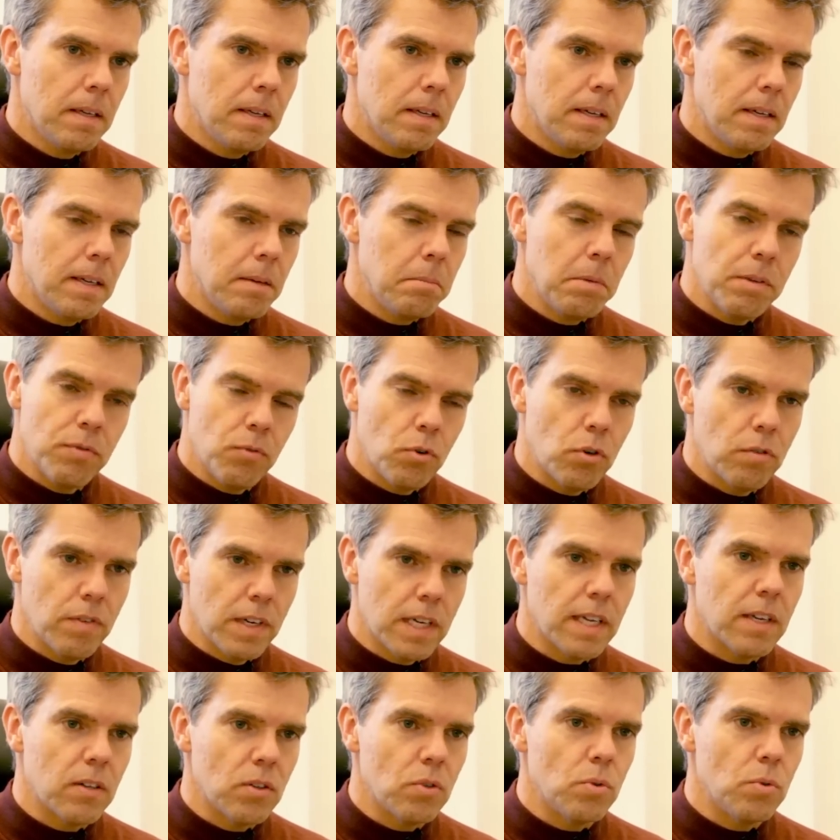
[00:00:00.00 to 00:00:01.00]
uh, before we
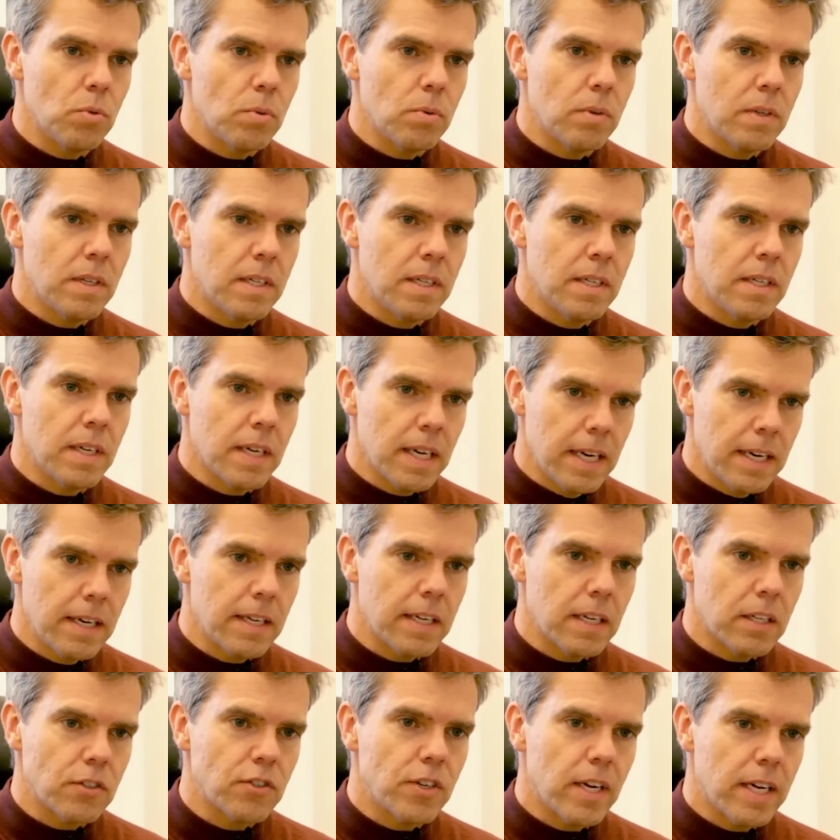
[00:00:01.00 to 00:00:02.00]
can do a
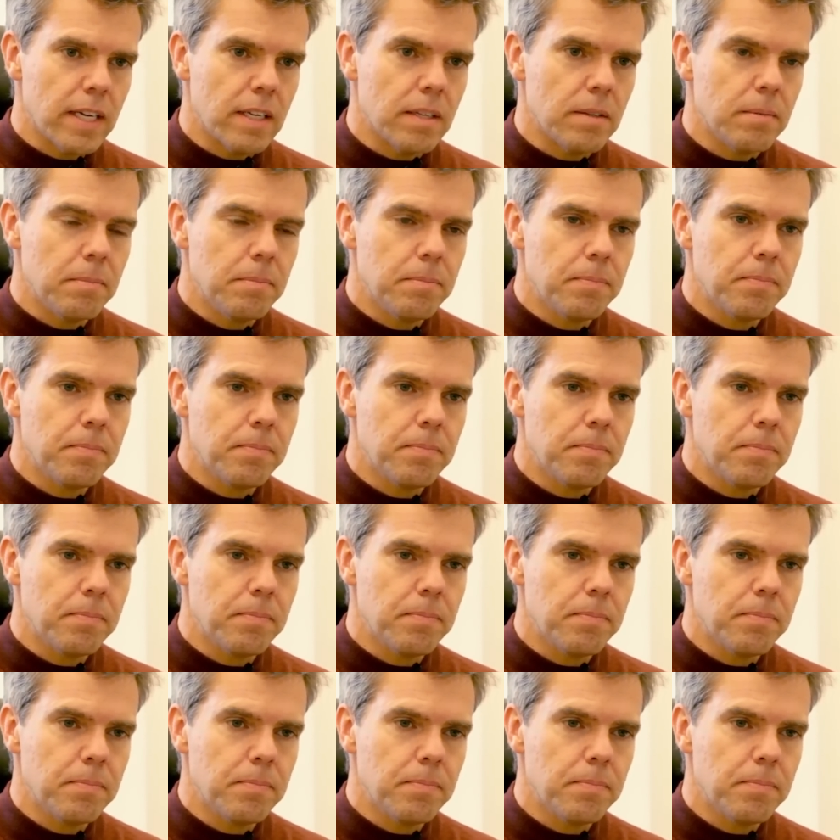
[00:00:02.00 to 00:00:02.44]
clinical trial.